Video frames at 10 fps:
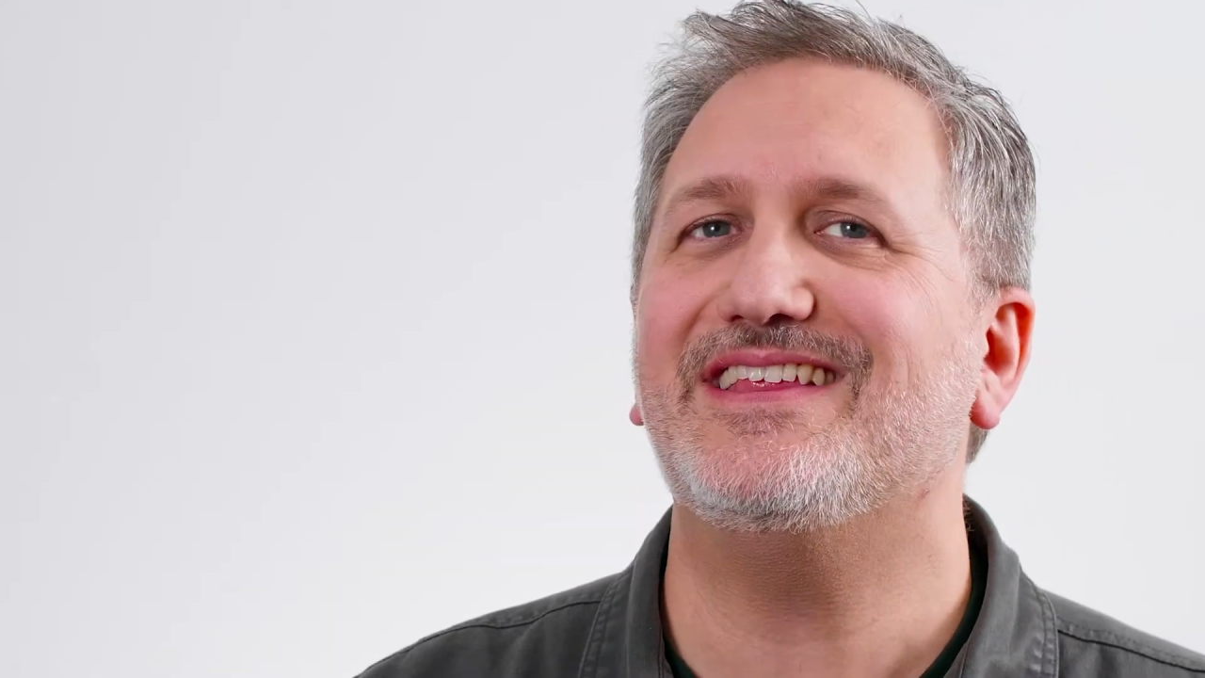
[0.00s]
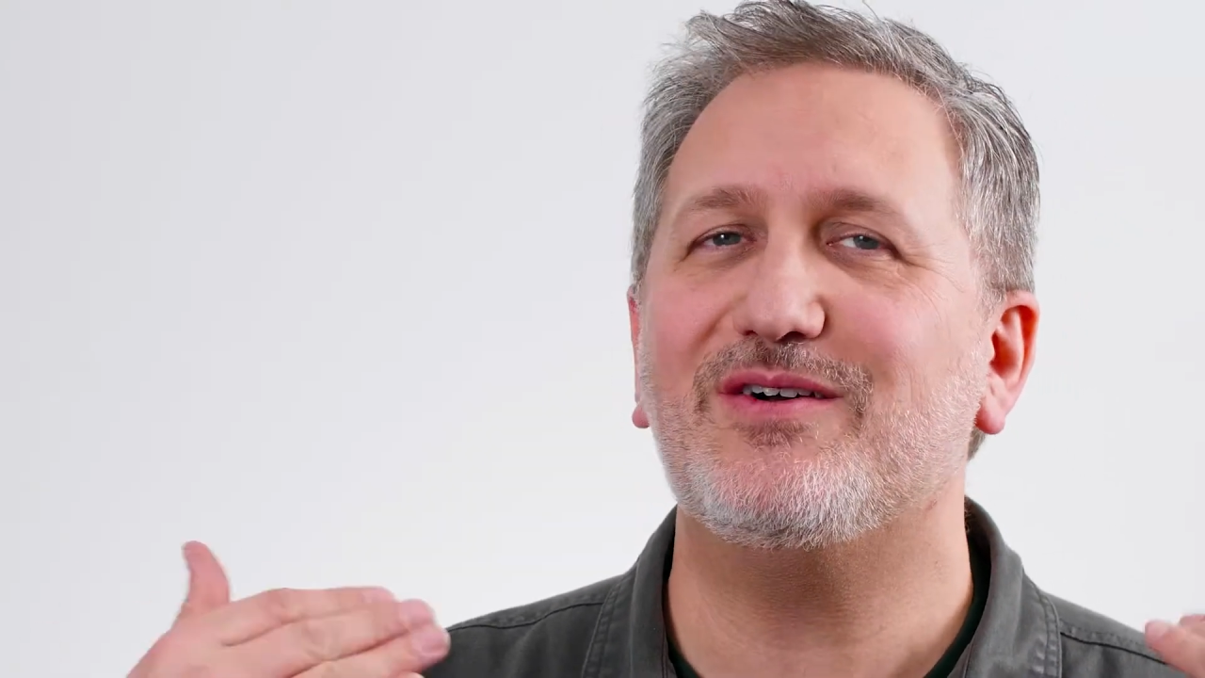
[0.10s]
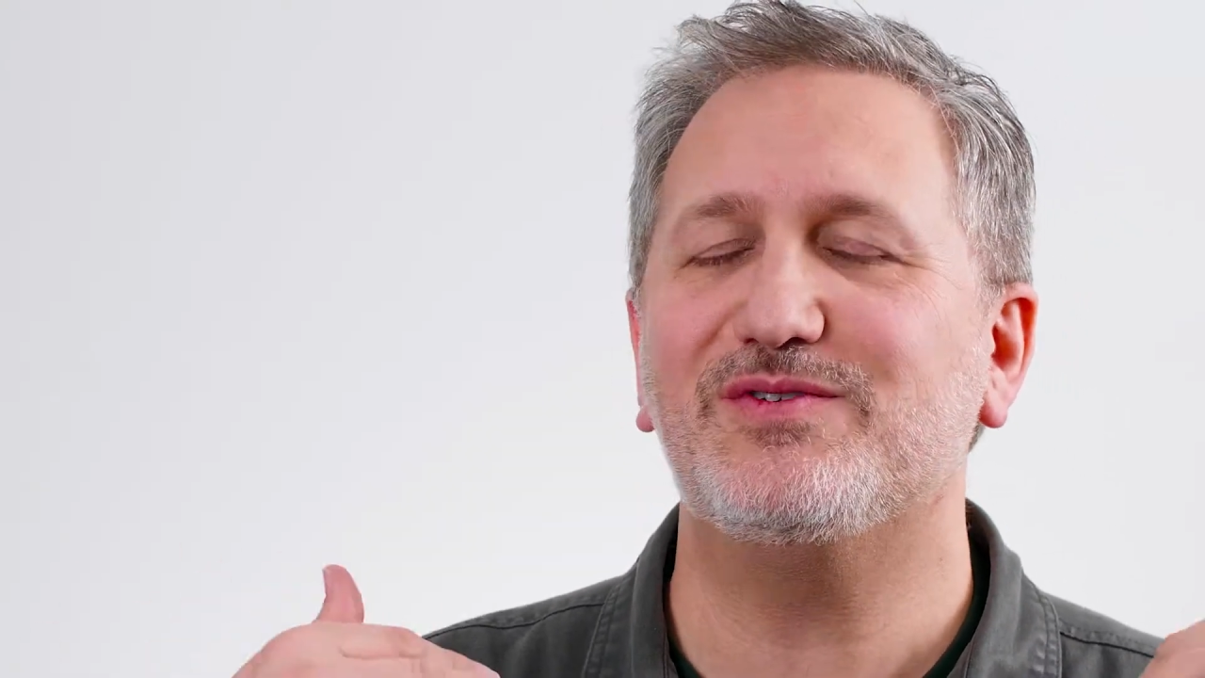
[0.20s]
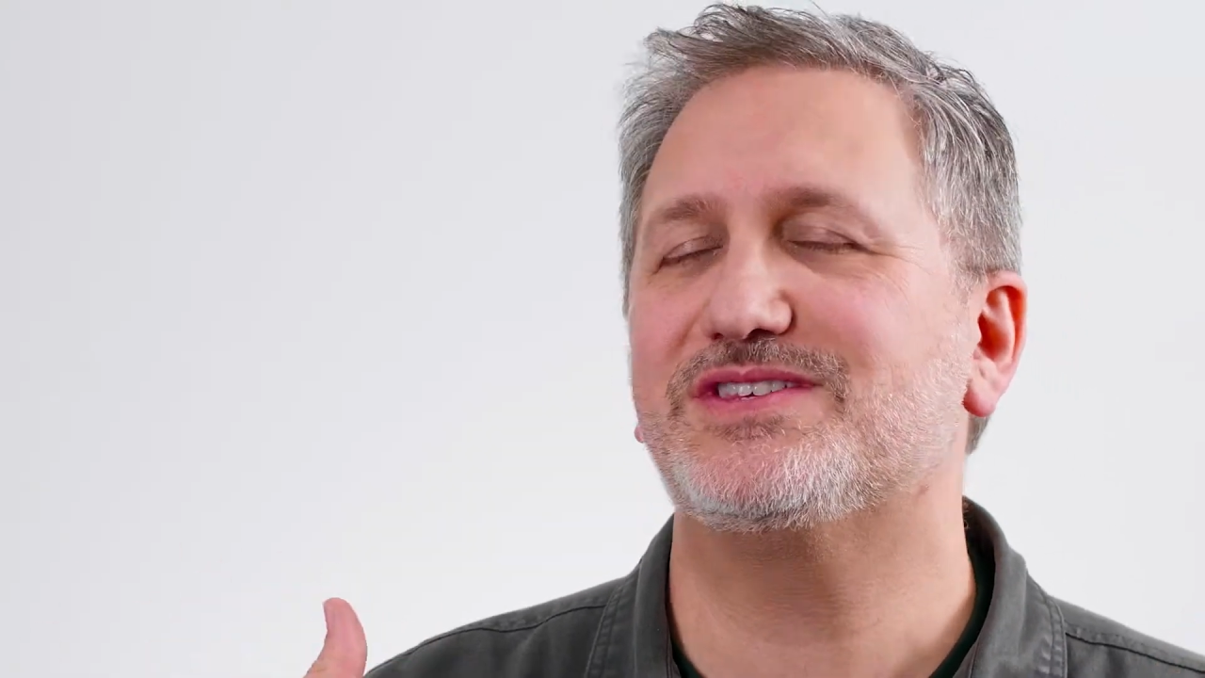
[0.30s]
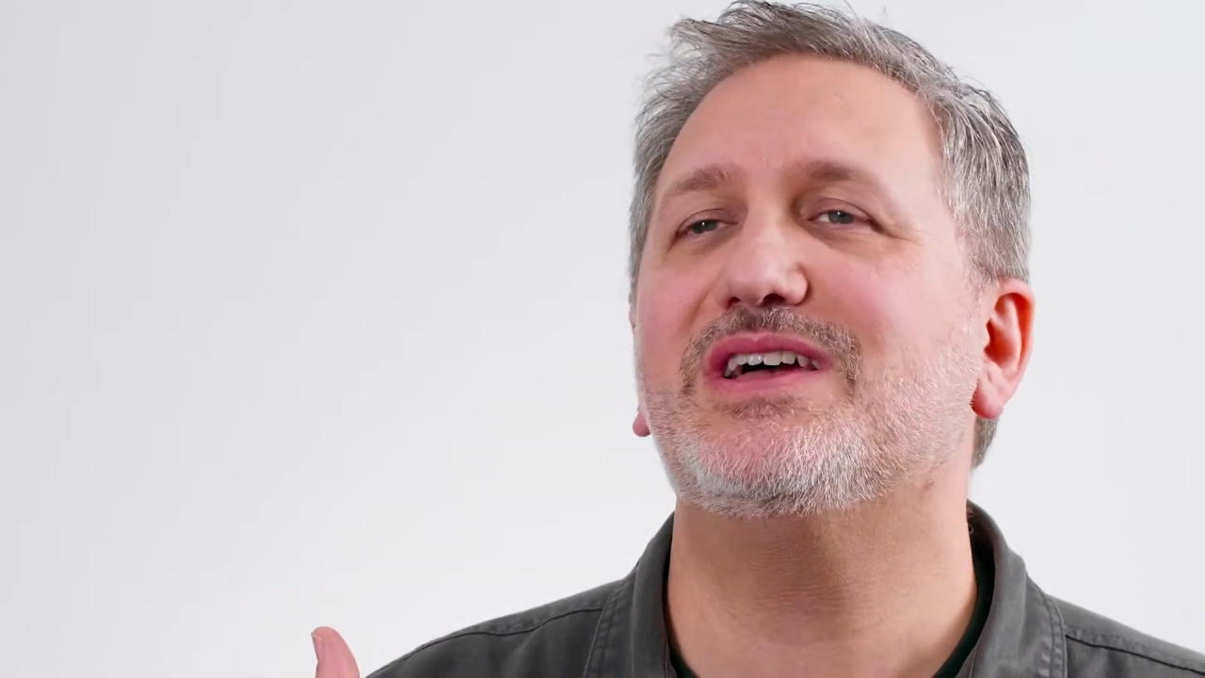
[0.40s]

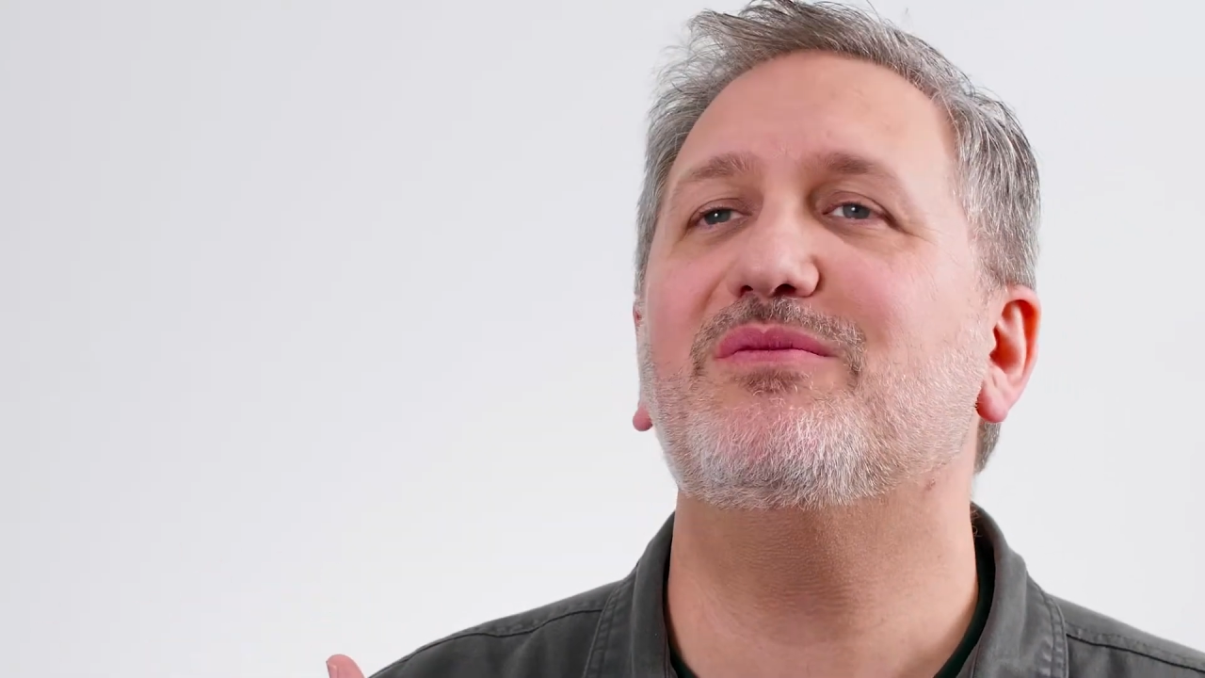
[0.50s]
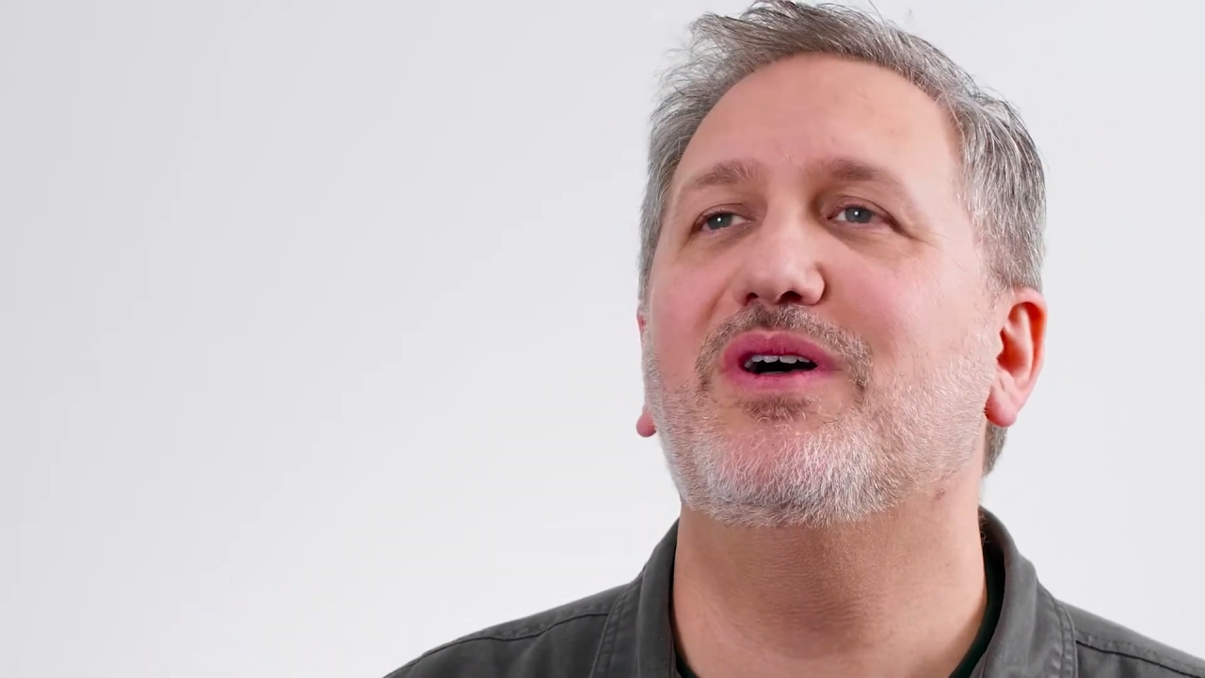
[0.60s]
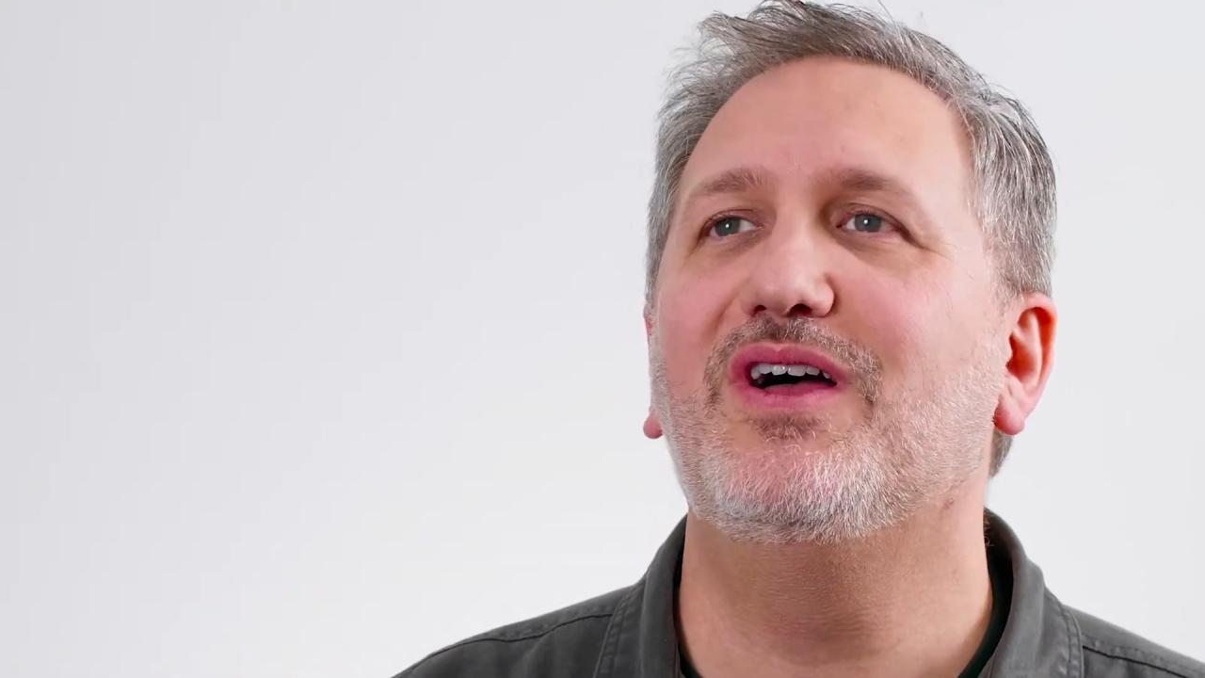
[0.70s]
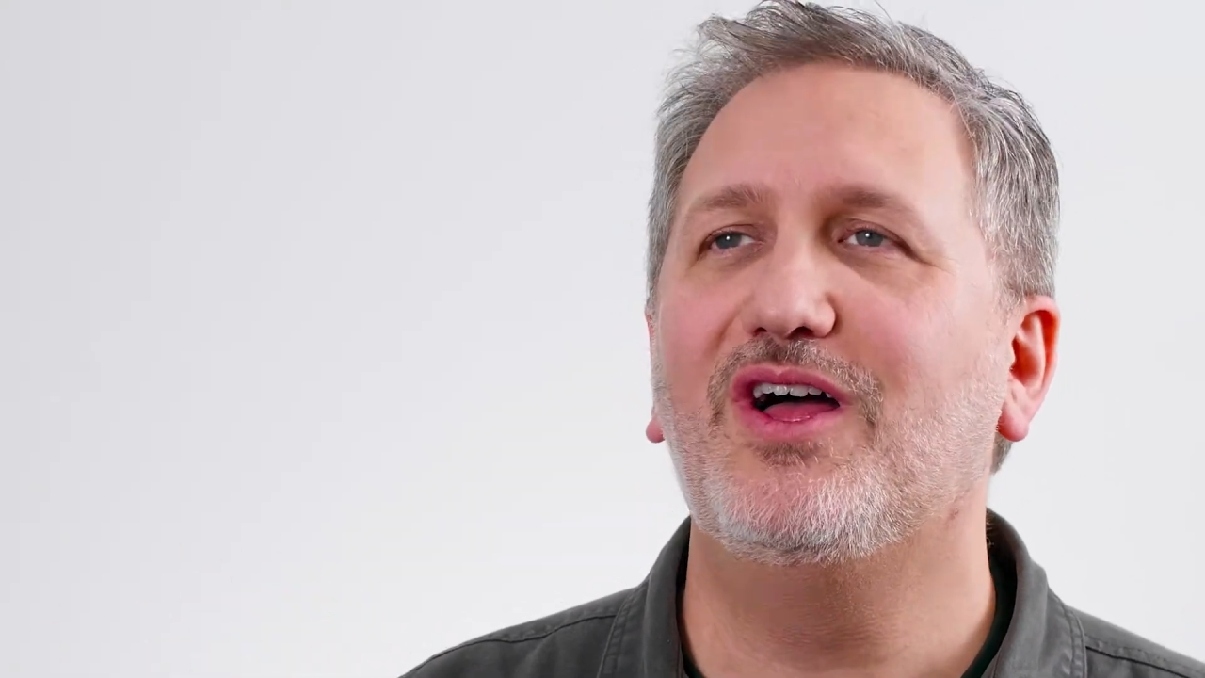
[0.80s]
that with some